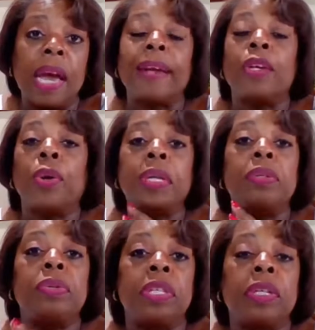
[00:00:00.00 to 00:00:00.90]
Our current
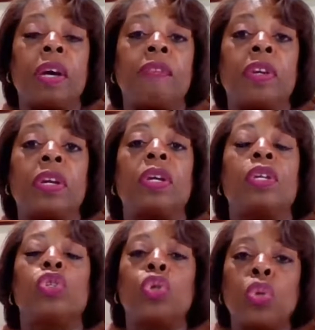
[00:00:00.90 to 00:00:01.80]
lieutenant governor
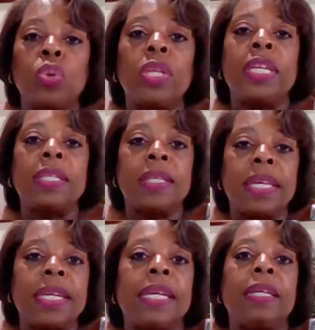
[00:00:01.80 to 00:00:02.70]
truly is
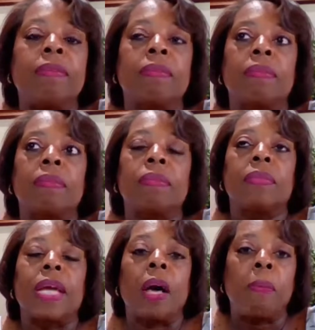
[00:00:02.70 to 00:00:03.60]
getting
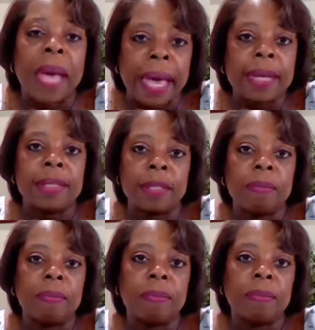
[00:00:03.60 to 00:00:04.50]
a pass.
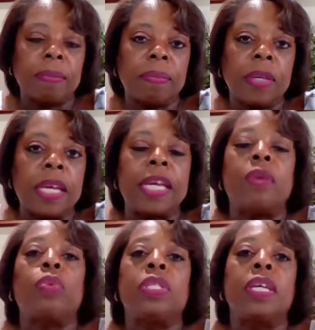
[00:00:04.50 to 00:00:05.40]

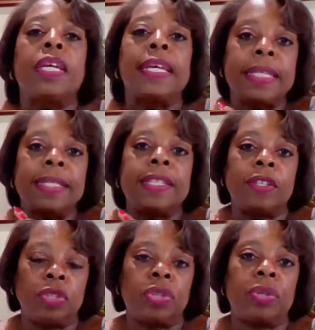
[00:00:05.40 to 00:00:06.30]
It was his
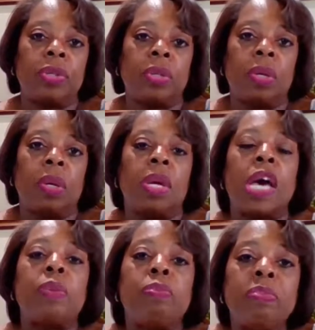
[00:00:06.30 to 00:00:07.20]
signatures
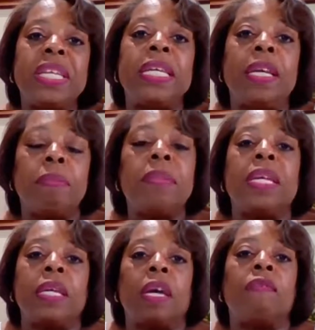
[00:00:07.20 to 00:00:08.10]
on
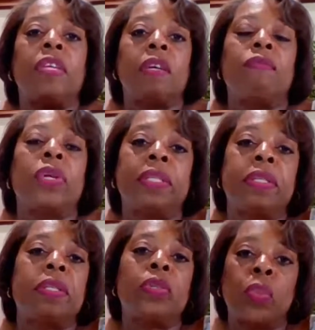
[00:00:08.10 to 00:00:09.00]
many of the
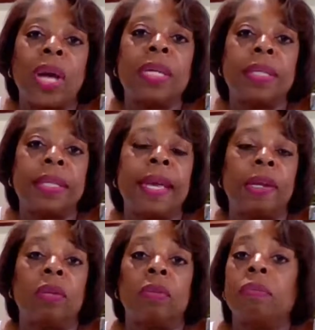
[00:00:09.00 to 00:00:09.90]
invoices in the Swatley
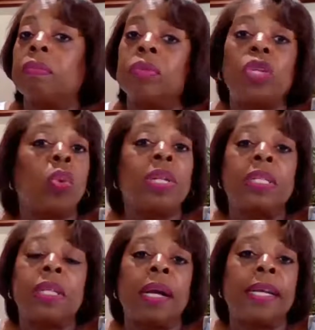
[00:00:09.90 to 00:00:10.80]
scandal. No
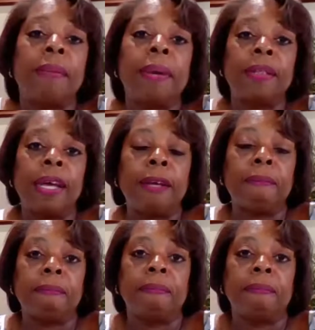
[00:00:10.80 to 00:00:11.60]
one's talking about that.